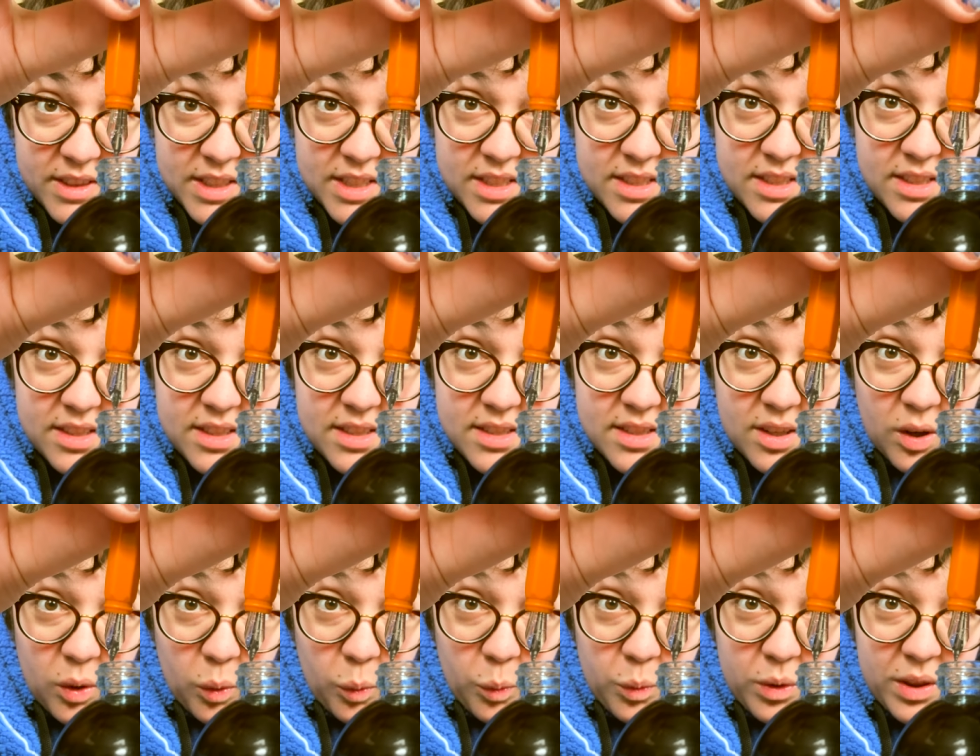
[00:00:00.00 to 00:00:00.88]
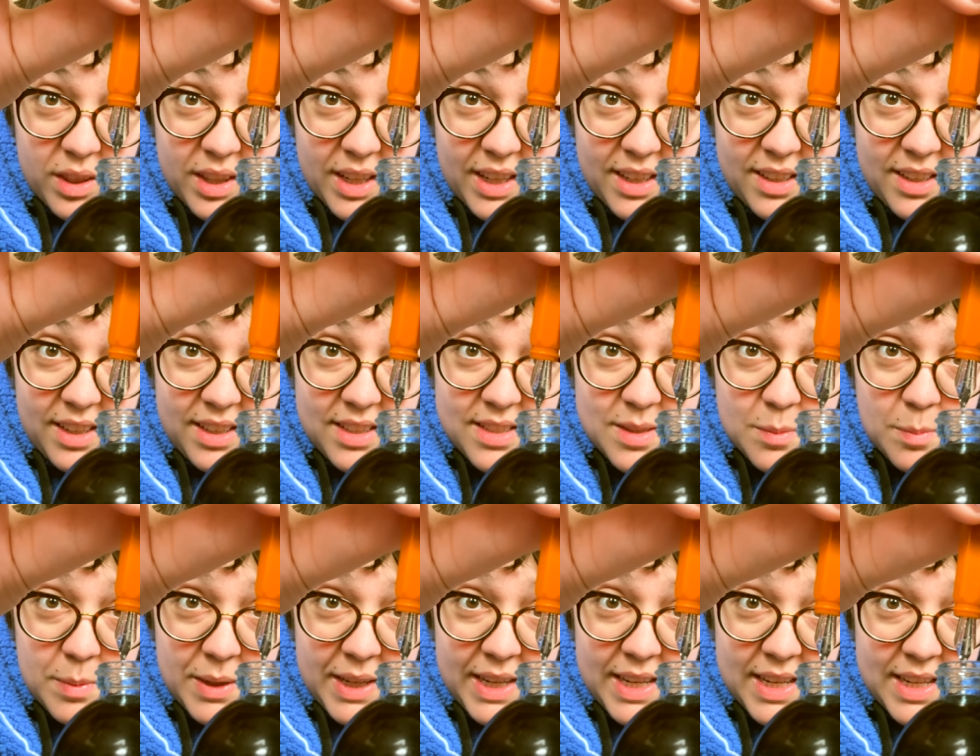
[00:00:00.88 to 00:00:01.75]
Does the whole thing need to
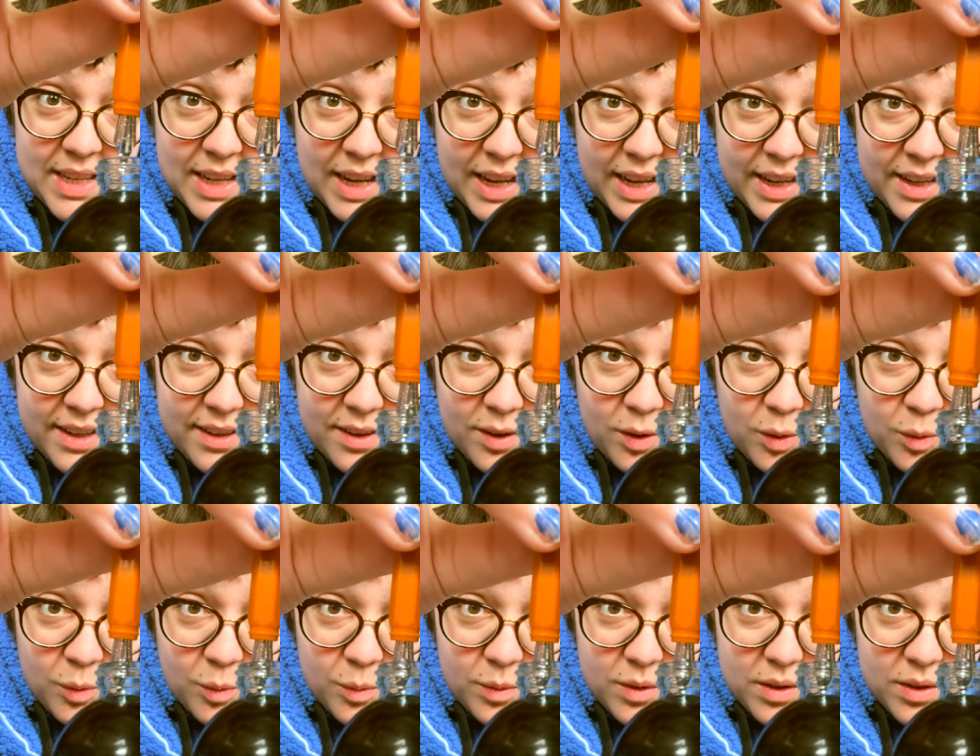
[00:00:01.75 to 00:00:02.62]
be in? I don't.